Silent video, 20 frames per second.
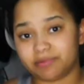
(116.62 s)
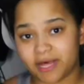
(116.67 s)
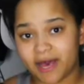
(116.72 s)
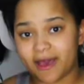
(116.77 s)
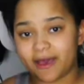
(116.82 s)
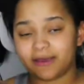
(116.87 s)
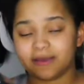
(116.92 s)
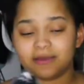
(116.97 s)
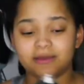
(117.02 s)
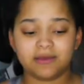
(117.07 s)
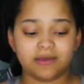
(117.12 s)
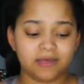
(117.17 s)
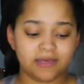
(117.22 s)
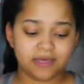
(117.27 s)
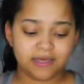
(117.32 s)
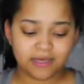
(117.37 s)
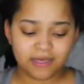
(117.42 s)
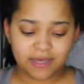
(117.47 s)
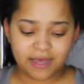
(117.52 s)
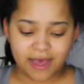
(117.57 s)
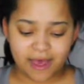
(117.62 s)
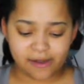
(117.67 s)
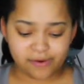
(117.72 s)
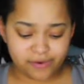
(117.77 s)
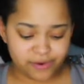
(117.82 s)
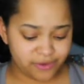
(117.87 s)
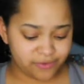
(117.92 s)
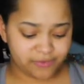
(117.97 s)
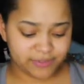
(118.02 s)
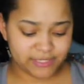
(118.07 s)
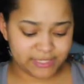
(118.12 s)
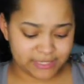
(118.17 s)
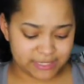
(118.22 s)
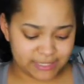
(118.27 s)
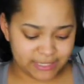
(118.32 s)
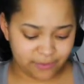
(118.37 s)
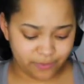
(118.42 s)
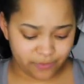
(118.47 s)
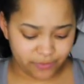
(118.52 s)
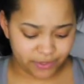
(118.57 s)
black. I don't know if it's the
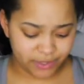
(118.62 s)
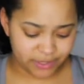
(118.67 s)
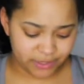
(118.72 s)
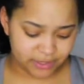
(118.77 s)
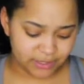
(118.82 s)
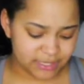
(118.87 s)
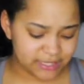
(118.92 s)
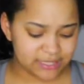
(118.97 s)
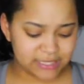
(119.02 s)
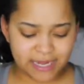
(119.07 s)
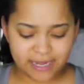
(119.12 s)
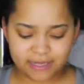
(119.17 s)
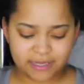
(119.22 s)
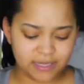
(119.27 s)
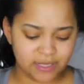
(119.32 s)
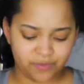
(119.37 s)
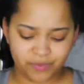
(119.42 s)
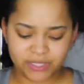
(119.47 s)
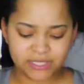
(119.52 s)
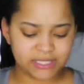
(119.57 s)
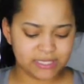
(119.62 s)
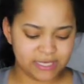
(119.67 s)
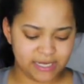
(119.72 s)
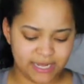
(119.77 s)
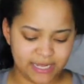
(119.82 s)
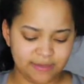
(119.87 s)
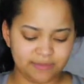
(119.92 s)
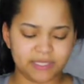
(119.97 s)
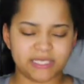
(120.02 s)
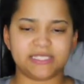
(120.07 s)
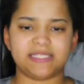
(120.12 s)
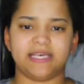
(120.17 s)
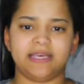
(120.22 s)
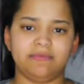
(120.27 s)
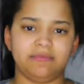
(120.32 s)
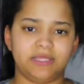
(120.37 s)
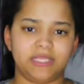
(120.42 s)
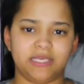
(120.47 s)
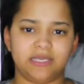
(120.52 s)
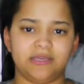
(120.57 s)
same one. It's not, it wasn't named the same
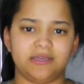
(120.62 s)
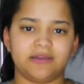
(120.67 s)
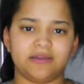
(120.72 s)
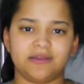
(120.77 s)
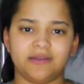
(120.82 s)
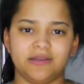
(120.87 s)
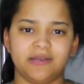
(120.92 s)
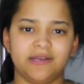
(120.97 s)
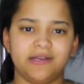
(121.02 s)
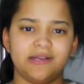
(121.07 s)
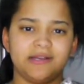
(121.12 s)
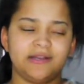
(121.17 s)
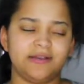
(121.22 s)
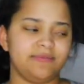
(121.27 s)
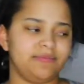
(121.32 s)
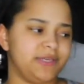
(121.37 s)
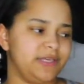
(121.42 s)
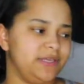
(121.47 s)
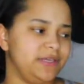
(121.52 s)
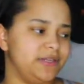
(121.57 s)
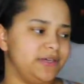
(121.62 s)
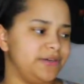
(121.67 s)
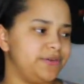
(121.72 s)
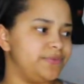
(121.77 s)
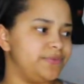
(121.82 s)
thing, but you